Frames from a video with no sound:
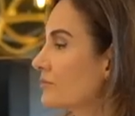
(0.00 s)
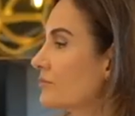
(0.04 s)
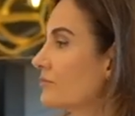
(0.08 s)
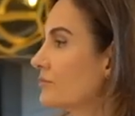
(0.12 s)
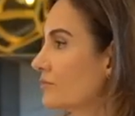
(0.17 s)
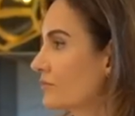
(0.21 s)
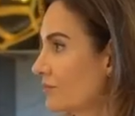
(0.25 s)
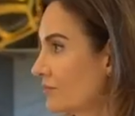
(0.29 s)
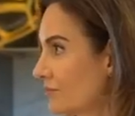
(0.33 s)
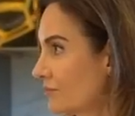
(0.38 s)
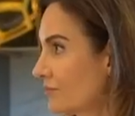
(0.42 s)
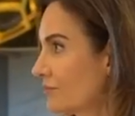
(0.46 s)

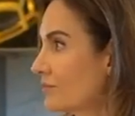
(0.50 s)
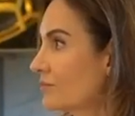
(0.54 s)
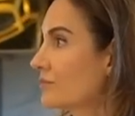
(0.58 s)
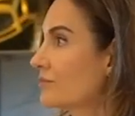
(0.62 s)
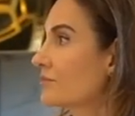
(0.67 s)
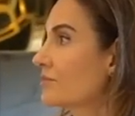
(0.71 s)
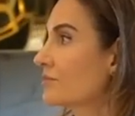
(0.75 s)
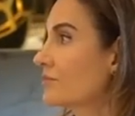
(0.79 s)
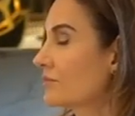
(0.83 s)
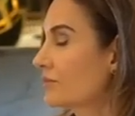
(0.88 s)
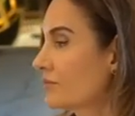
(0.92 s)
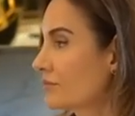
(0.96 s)

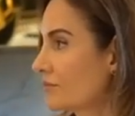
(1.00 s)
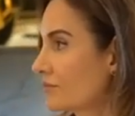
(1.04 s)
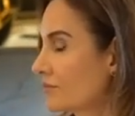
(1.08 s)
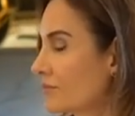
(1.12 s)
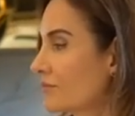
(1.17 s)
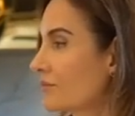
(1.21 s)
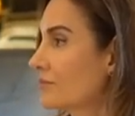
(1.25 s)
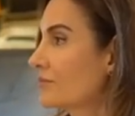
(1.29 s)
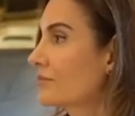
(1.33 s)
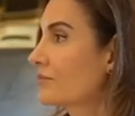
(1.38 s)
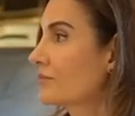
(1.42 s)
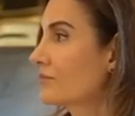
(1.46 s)

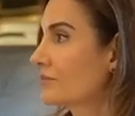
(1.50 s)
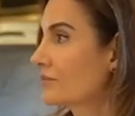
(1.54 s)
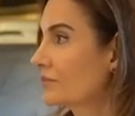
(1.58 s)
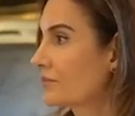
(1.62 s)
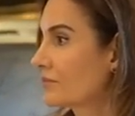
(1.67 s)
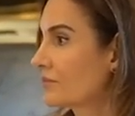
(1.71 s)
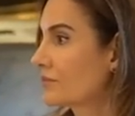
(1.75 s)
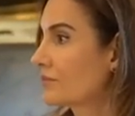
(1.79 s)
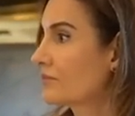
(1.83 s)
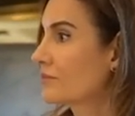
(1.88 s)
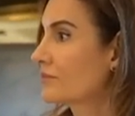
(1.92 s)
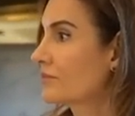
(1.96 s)

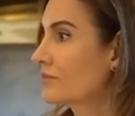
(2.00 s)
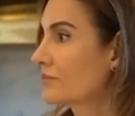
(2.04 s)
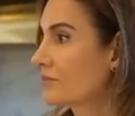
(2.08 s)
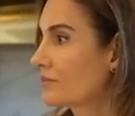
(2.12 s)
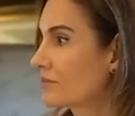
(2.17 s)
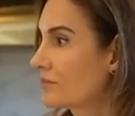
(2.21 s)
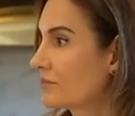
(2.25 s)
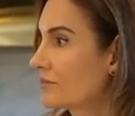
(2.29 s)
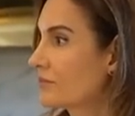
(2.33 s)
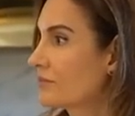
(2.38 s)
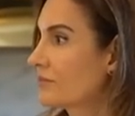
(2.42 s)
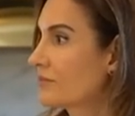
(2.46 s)

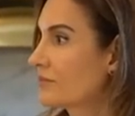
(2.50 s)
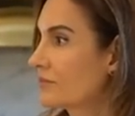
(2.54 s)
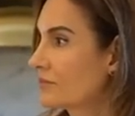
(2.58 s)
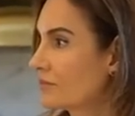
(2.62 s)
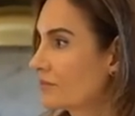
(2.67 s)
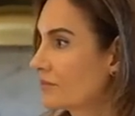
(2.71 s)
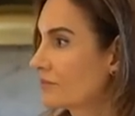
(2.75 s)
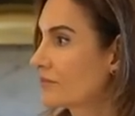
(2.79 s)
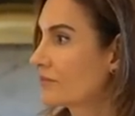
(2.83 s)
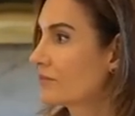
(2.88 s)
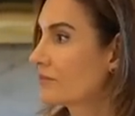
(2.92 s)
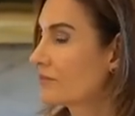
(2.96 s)

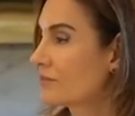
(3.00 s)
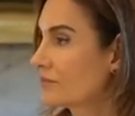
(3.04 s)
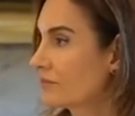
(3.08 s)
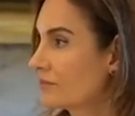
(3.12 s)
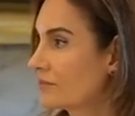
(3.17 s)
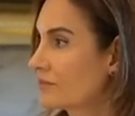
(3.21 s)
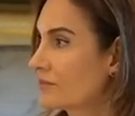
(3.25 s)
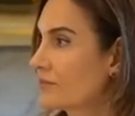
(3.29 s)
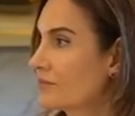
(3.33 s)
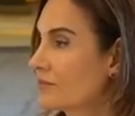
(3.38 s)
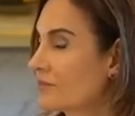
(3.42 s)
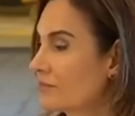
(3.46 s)

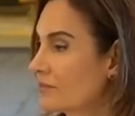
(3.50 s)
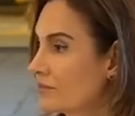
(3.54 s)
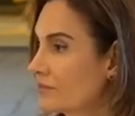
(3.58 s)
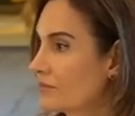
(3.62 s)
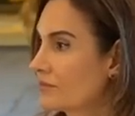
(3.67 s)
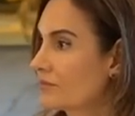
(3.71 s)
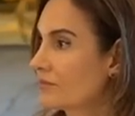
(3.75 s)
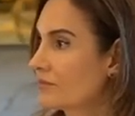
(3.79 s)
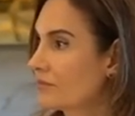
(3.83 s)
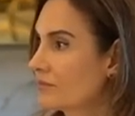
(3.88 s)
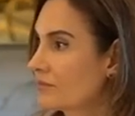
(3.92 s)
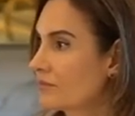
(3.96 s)

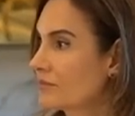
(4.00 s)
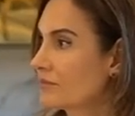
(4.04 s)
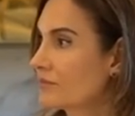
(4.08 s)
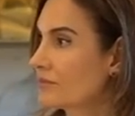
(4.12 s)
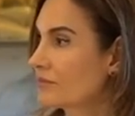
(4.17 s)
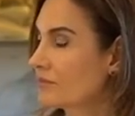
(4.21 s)
The person shown says nothing.